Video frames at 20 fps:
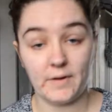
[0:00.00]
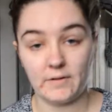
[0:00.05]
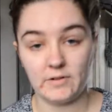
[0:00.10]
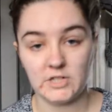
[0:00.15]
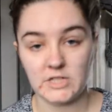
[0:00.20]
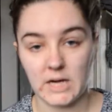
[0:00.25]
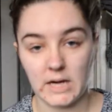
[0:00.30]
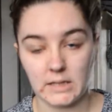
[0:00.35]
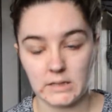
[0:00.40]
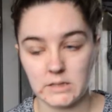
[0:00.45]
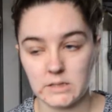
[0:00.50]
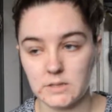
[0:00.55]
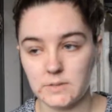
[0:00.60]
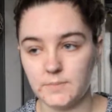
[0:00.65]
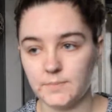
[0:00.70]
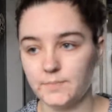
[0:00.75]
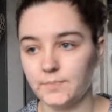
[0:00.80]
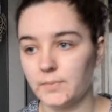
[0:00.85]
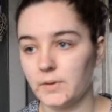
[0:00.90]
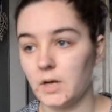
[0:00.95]
very tanned.
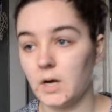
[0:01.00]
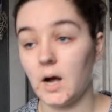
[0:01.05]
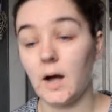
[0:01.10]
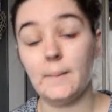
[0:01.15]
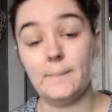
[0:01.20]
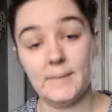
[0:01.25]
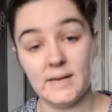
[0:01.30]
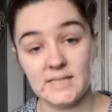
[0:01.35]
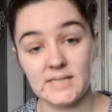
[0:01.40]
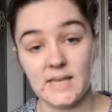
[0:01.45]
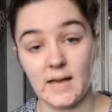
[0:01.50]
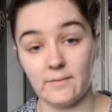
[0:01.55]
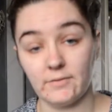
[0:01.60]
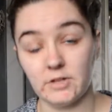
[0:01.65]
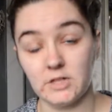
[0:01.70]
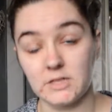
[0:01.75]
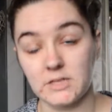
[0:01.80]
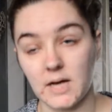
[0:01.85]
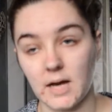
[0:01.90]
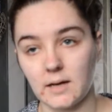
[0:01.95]
I miss
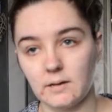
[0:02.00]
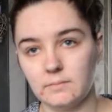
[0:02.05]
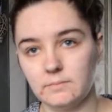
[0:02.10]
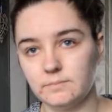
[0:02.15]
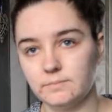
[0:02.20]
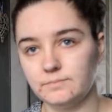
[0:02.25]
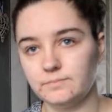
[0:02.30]
having a tan.